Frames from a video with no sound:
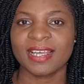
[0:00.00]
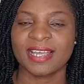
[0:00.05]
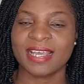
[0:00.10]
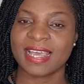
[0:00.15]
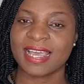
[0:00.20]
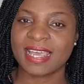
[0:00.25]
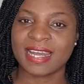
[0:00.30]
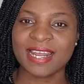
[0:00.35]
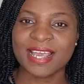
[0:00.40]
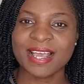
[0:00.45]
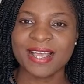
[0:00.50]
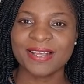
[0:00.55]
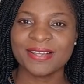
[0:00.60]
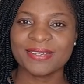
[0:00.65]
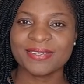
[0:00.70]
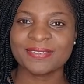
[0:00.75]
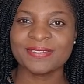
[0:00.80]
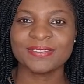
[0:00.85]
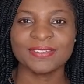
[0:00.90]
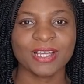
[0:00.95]

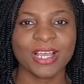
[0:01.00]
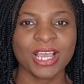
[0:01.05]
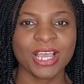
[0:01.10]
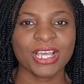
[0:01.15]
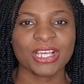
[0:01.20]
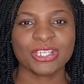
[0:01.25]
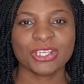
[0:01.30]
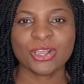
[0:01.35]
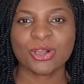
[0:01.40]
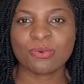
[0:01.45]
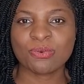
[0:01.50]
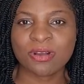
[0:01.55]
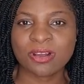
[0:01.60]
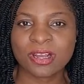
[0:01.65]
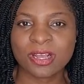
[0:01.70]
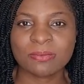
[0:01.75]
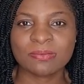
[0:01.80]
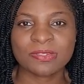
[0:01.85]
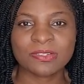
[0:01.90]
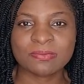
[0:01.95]
Hello, you're
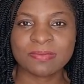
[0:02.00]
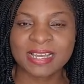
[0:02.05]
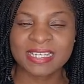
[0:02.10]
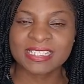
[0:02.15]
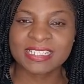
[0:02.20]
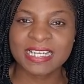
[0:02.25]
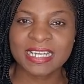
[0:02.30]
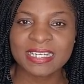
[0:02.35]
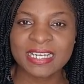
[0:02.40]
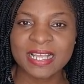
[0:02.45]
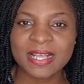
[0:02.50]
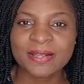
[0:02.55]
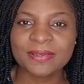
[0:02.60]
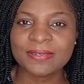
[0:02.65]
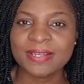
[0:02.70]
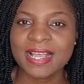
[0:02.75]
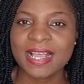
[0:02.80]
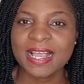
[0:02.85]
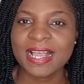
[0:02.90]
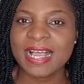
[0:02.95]
welcome to my
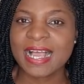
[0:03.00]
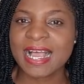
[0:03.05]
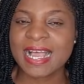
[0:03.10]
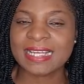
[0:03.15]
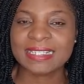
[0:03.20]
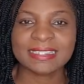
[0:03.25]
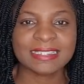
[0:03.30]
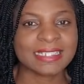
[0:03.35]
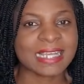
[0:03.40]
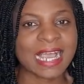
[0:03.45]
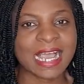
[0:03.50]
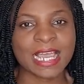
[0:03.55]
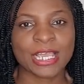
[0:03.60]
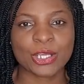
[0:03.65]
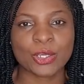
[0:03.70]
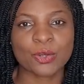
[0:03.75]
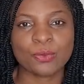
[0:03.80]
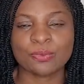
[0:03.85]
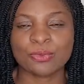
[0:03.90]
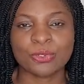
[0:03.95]
channel, and I
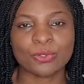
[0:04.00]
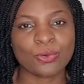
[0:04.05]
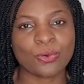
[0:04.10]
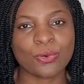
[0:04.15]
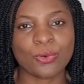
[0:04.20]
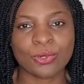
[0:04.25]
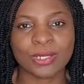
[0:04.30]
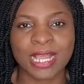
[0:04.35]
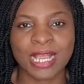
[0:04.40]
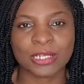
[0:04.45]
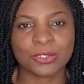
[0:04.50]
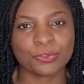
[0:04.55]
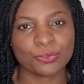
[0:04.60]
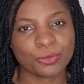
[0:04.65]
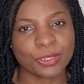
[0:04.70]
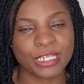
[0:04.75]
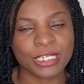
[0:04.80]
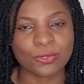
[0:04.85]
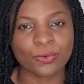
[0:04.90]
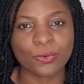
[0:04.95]
hope you all are
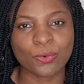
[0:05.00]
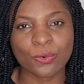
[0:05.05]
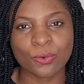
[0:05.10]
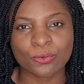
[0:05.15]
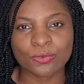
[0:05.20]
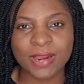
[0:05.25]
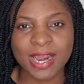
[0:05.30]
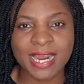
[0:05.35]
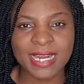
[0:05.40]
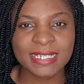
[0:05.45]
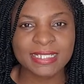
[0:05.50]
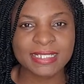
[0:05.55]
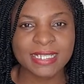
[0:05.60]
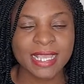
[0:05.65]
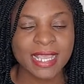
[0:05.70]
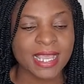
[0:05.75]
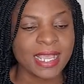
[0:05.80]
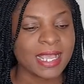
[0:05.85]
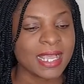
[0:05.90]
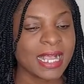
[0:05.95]
doing all right.
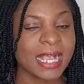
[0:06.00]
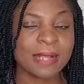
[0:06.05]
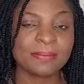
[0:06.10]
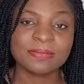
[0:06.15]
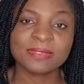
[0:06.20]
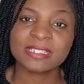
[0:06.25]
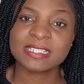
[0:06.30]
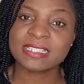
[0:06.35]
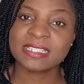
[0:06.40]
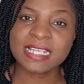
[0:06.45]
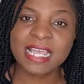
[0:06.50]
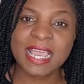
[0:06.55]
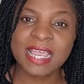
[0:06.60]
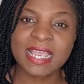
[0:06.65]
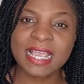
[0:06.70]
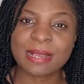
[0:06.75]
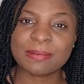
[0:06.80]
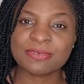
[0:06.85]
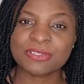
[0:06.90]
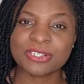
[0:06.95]
Today
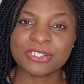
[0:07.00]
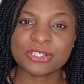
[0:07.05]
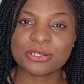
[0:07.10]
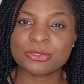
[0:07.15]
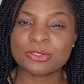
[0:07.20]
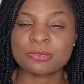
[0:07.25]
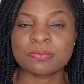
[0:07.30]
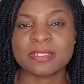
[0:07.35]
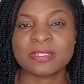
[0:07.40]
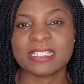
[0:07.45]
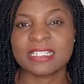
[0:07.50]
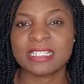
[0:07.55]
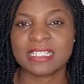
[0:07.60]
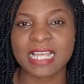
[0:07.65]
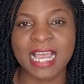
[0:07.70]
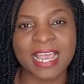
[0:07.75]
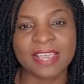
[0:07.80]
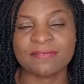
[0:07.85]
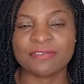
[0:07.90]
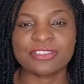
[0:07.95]
I'm just going to be
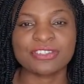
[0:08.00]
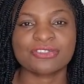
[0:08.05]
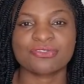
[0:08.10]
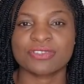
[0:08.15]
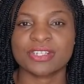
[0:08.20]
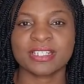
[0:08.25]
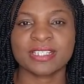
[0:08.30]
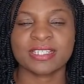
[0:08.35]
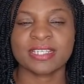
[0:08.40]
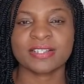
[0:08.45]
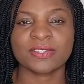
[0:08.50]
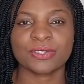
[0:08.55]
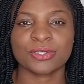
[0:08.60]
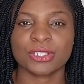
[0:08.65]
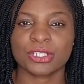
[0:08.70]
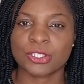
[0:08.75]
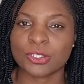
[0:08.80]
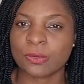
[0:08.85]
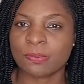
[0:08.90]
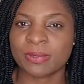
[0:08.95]
diving straight into the
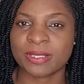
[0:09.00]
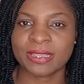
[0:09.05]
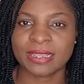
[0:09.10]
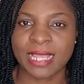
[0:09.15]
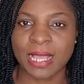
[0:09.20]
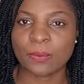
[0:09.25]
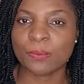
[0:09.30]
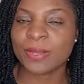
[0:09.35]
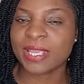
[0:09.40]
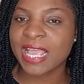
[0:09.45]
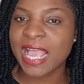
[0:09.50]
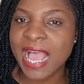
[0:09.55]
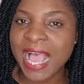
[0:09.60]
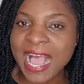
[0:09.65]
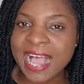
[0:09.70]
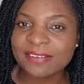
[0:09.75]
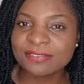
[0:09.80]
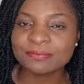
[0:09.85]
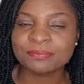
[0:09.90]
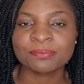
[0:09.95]
topic that we
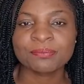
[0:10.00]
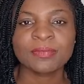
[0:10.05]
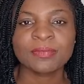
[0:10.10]
have,